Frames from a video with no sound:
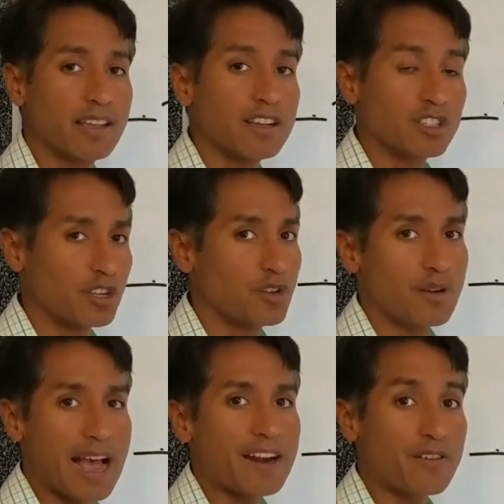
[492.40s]
So you've
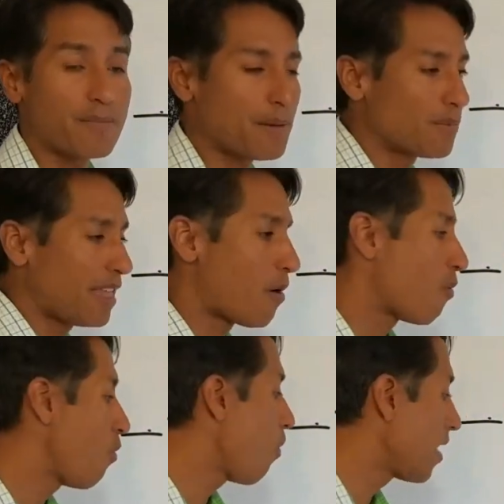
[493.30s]
got to remember that
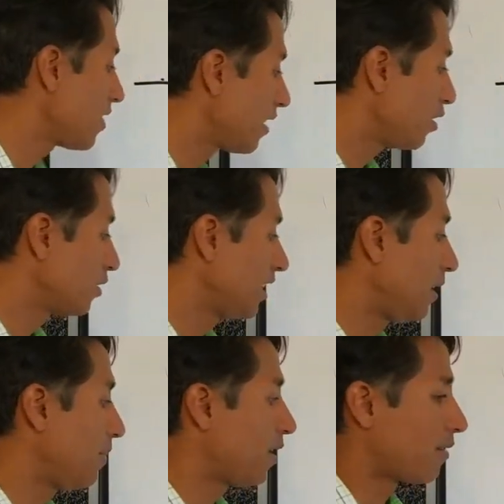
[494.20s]
one little
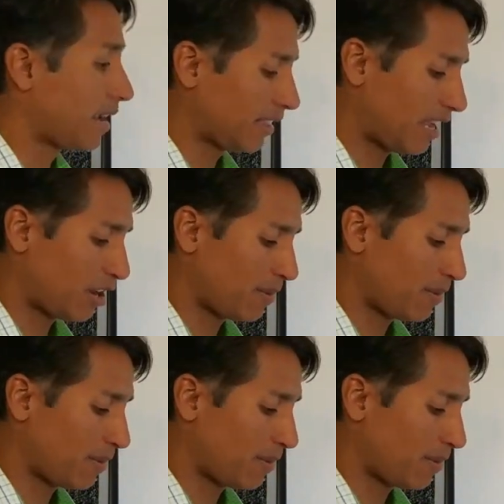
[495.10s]
tidbit right there,